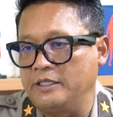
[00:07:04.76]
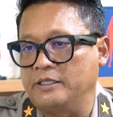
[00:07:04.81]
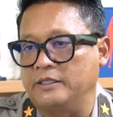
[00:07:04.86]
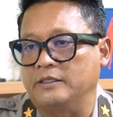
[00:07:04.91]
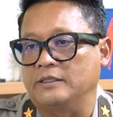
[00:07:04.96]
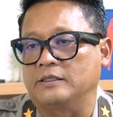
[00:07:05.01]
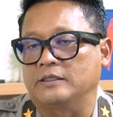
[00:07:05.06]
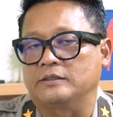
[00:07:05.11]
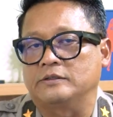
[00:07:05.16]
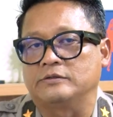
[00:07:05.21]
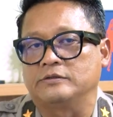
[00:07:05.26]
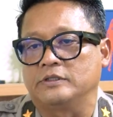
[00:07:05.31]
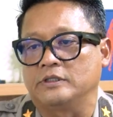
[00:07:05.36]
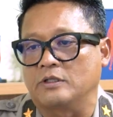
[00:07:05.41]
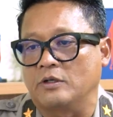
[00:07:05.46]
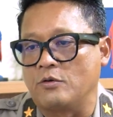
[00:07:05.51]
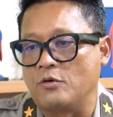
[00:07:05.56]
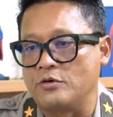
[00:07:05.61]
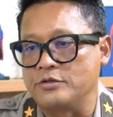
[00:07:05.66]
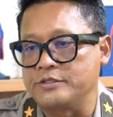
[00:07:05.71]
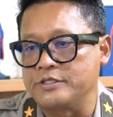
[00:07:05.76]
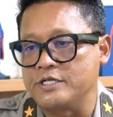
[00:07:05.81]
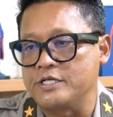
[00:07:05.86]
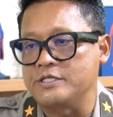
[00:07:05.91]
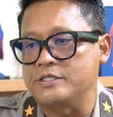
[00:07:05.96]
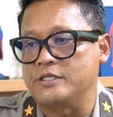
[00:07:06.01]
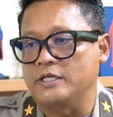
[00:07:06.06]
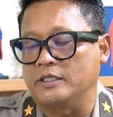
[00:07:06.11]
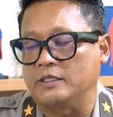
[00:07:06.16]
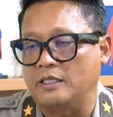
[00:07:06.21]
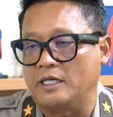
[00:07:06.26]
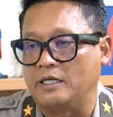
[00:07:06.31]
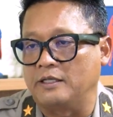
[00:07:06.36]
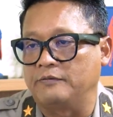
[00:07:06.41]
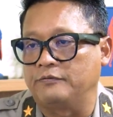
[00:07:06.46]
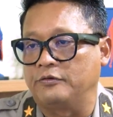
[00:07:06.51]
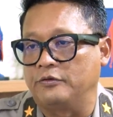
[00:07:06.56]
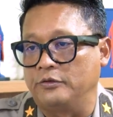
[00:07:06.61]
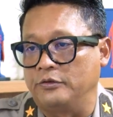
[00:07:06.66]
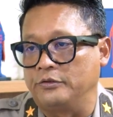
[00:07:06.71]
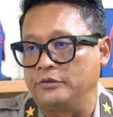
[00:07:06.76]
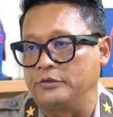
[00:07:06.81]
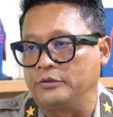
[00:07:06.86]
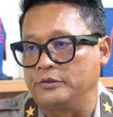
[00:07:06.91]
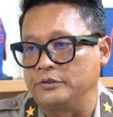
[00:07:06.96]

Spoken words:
to the courses that I follow.